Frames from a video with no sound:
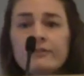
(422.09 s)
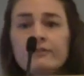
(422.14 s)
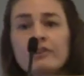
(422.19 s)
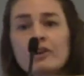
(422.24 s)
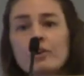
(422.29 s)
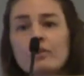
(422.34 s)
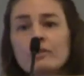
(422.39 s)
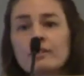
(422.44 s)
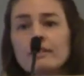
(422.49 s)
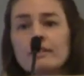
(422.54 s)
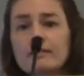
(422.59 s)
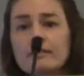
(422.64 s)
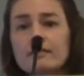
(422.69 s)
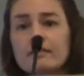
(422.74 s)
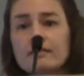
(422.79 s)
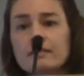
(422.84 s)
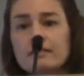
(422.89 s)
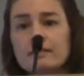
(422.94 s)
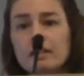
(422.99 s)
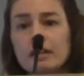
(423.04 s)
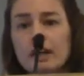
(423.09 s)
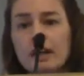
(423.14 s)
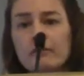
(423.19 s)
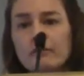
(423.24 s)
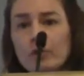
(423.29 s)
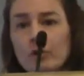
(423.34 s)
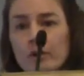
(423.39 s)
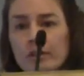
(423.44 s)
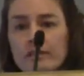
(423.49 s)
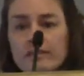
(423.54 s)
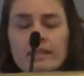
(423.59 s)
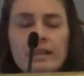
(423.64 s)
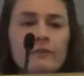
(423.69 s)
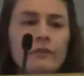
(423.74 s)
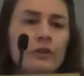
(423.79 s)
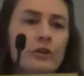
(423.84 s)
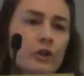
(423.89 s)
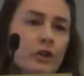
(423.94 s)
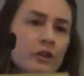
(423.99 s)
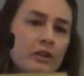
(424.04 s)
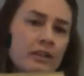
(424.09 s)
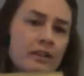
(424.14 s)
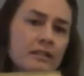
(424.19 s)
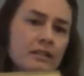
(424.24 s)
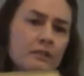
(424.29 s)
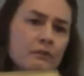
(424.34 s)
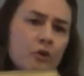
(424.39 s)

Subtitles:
they've known this. Of course they've heard this.